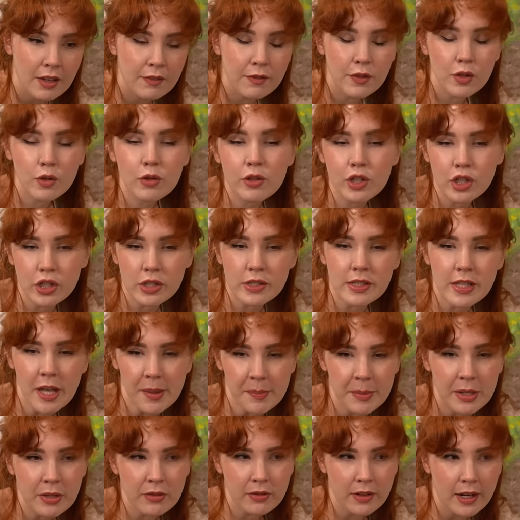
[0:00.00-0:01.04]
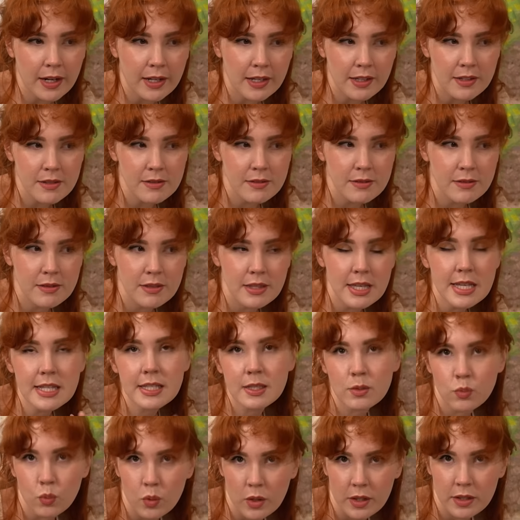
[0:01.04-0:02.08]
if you could just let me write
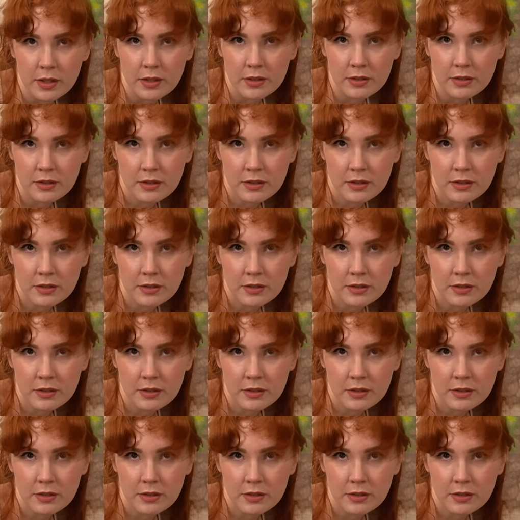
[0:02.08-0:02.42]
this one